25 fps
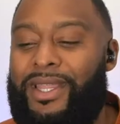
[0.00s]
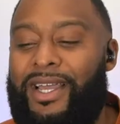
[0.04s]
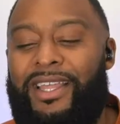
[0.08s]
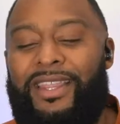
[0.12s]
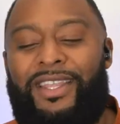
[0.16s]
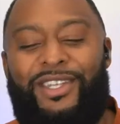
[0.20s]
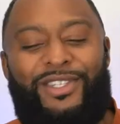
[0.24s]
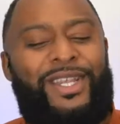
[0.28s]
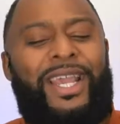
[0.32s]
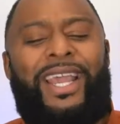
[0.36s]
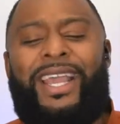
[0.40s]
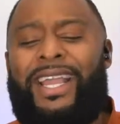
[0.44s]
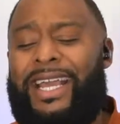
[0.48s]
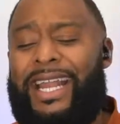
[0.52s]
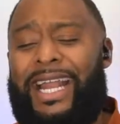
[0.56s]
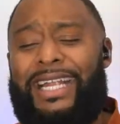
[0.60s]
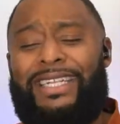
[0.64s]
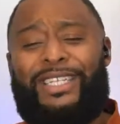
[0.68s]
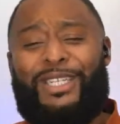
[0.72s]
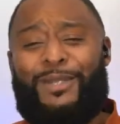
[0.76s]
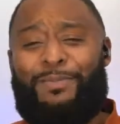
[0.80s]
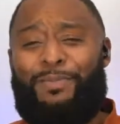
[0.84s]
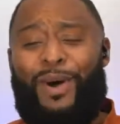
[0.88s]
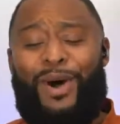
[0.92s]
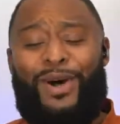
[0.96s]
others. Can I
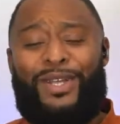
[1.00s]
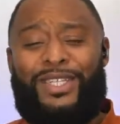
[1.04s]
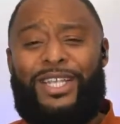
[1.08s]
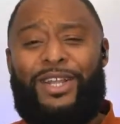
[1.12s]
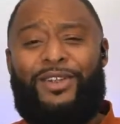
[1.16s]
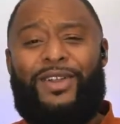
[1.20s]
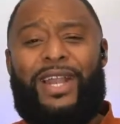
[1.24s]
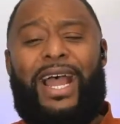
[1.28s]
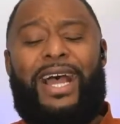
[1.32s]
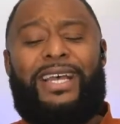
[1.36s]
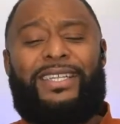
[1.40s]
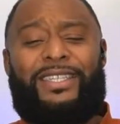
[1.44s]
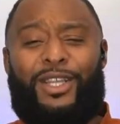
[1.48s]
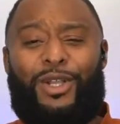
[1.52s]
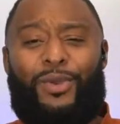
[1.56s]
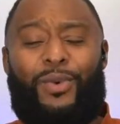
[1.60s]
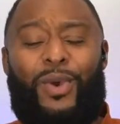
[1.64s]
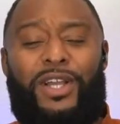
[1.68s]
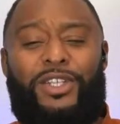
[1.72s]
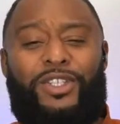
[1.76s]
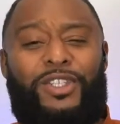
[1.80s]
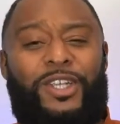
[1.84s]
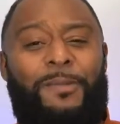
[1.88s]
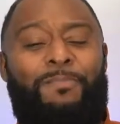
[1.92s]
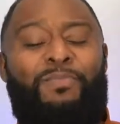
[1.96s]
just pause here and ask the
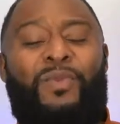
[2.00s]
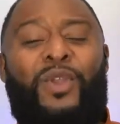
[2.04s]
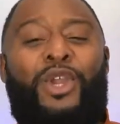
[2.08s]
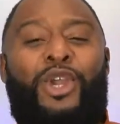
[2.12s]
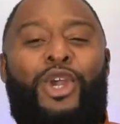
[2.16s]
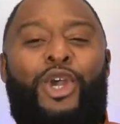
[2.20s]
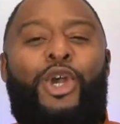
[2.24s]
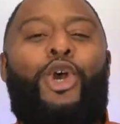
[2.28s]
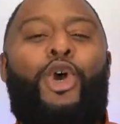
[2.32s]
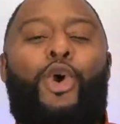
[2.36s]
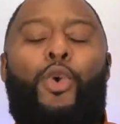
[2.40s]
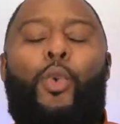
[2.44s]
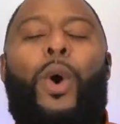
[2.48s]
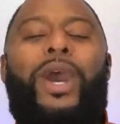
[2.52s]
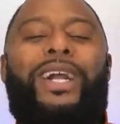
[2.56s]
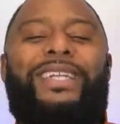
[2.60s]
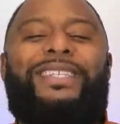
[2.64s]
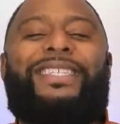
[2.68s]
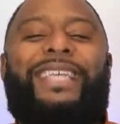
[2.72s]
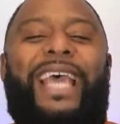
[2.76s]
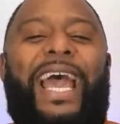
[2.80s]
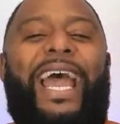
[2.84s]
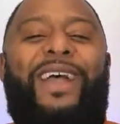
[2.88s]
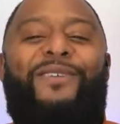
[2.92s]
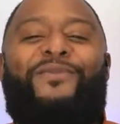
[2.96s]
question, who
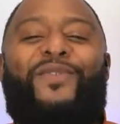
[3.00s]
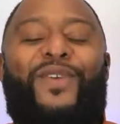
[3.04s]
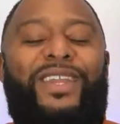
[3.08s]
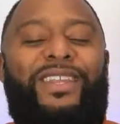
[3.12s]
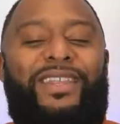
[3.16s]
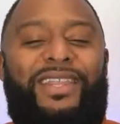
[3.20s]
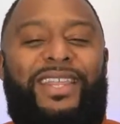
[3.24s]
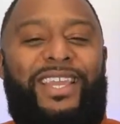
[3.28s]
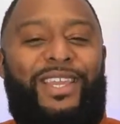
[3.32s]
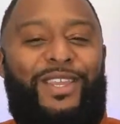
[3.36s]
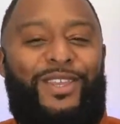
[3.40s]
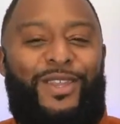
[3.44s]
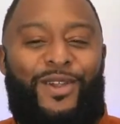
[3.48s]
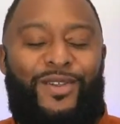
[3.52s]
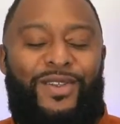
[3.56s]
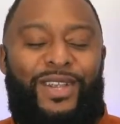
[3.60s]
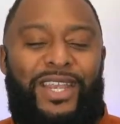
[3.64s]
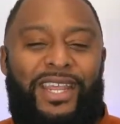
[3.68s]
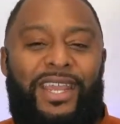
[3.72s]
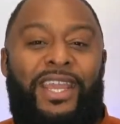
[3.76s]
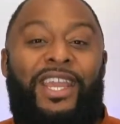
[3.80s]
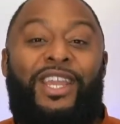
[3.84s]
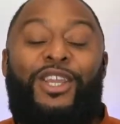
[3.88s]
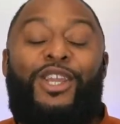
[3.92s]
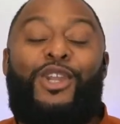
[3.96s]
wants everything
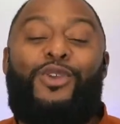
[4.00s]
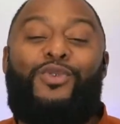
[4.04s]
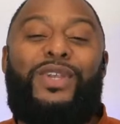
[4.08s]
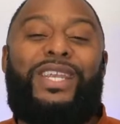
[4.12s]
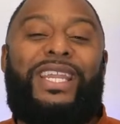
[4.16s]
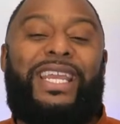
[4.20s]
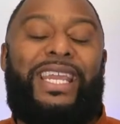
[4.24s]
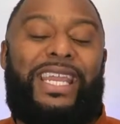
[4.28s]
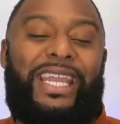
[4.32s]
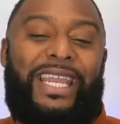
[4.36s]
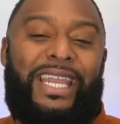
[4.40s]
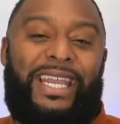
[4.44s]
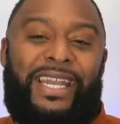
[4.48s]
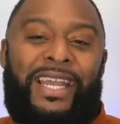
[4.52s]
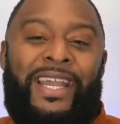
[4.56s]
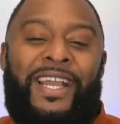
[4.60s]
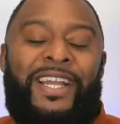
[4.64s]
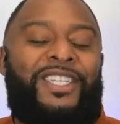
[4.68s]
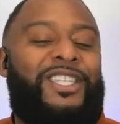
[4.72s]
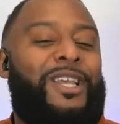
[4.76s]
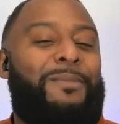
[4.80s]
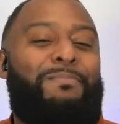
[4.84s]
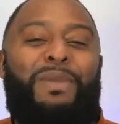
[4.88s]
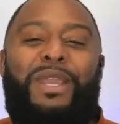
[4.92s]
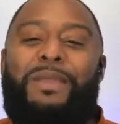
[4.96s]
you need
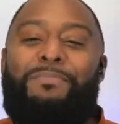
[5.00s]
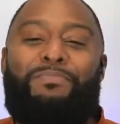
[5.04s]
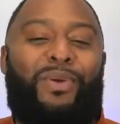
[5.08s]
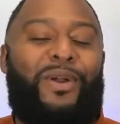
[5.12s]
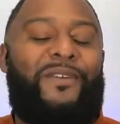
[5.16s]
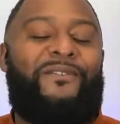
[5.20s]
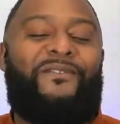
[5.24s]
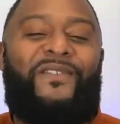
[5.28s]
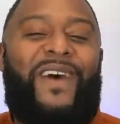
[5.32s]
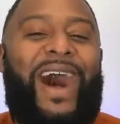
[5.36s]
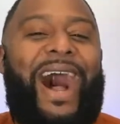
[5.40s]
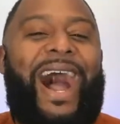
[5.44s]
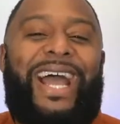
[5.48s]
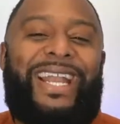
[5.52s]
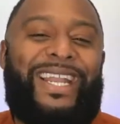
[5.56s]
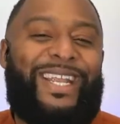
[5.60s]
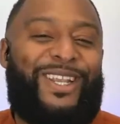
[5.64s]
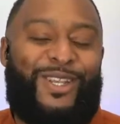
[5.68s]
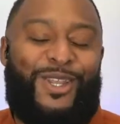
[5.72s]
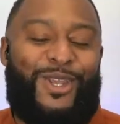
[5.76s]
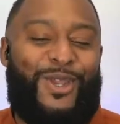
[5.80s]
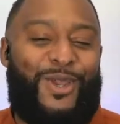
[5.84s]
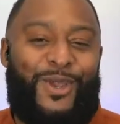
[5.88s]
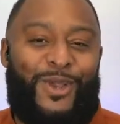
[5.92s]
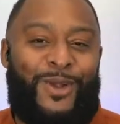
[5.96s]
to be
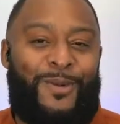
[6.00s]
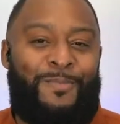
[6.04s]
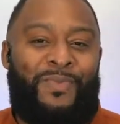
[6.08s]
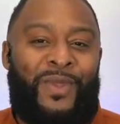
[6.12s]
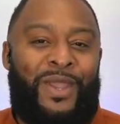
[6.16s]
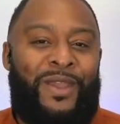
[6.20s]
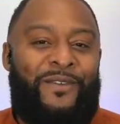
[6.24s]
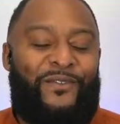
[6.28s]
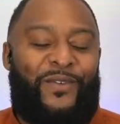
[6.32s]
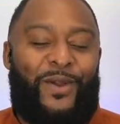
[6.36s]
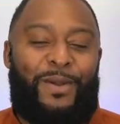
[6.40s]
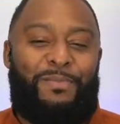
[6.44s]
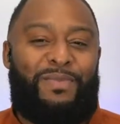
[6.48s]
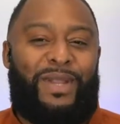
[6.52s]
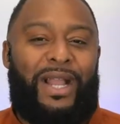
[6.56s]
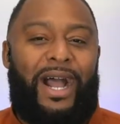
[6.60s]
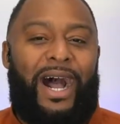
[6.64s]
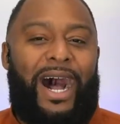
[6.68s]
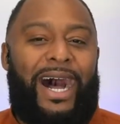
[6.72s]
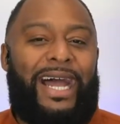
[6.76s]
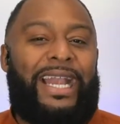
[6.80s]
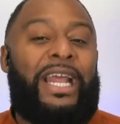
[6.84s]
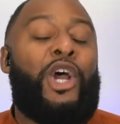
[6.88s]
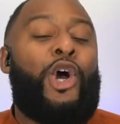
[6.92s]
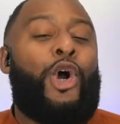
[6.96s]
provided you from
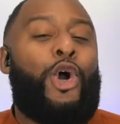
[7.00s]
God?